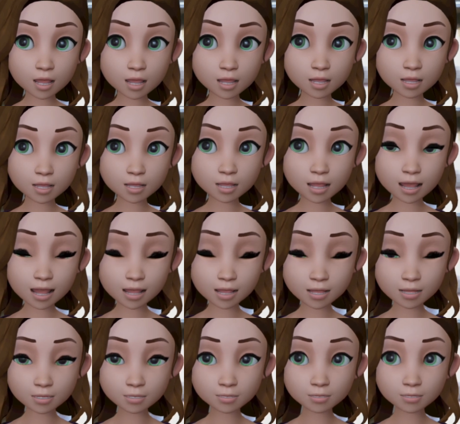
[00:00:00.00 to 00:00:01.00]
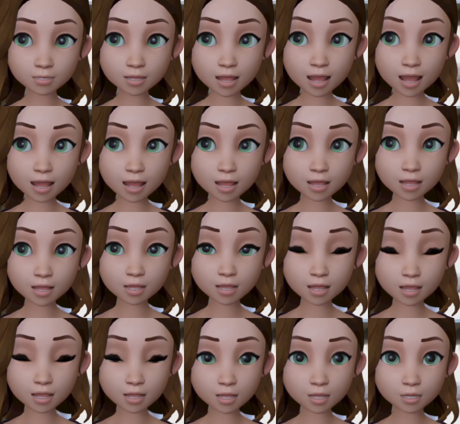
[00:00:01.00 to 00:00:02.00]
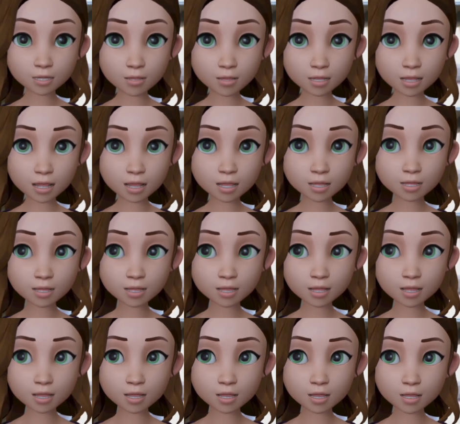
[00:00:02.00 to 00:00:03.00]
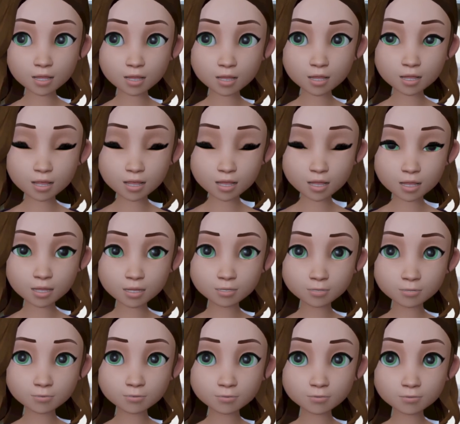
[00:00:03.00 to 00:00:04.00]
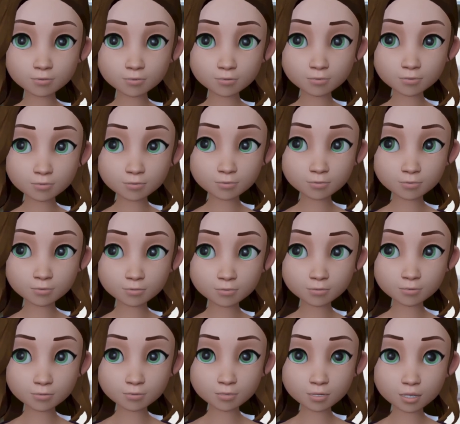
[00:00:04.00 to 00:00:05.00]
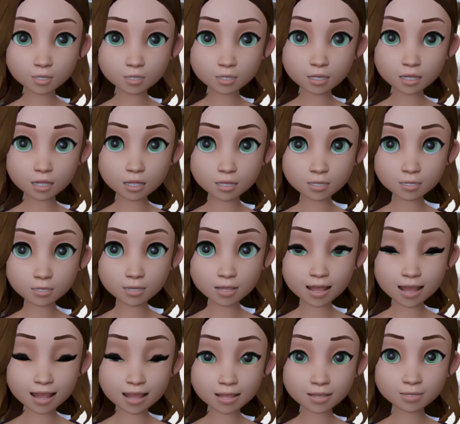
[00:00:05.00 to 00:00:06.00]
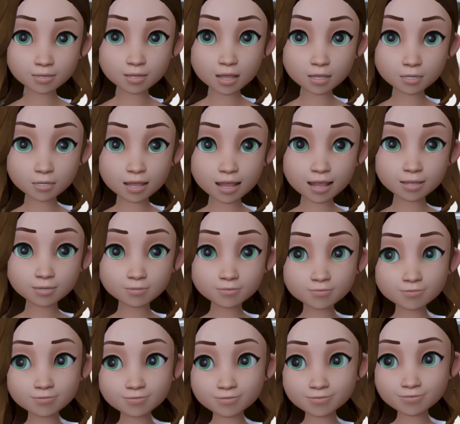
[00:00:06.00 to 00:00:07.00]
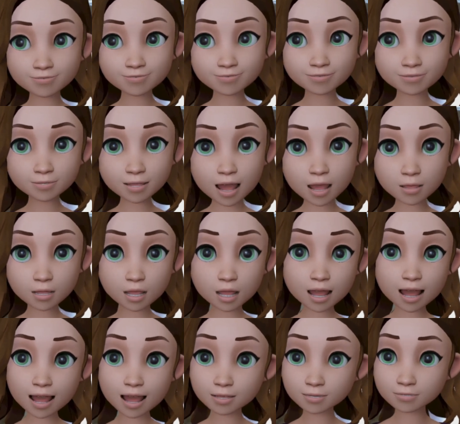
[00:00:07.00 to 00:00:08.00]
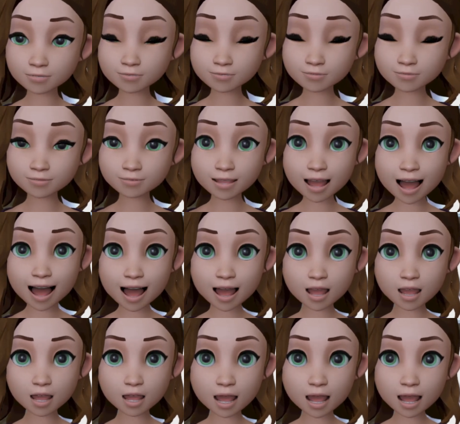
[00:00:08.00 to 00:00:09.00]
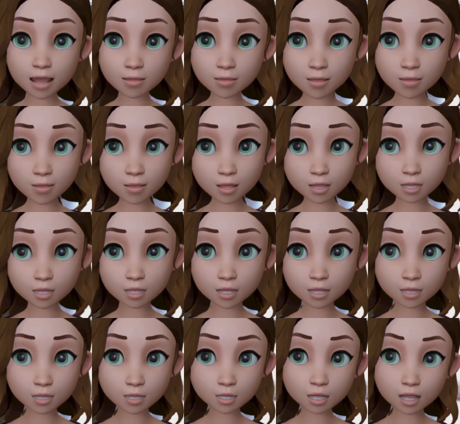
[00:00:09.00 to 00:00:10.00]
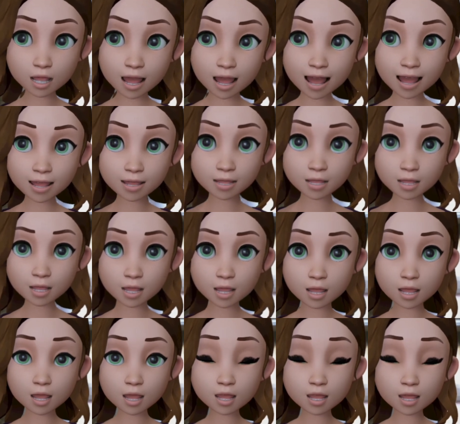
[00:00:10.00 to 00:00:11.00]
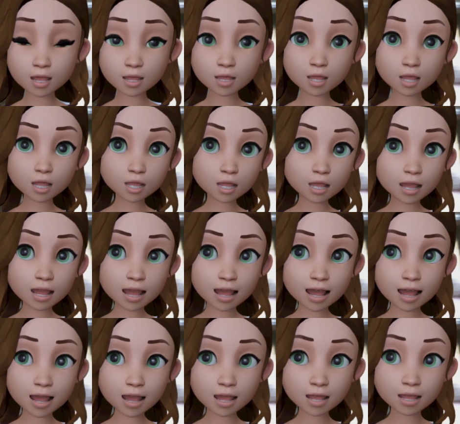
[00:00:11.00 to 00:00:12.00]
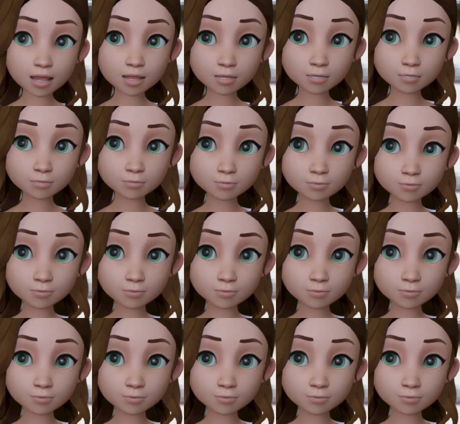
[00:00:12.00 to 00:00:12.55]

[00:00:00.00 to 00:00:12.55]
uh, yeah, yeah, it's it's it's pretty good. Um, so yeah, I mean, I would say it, it gets a tick in my box to go and see it. Certainly, um,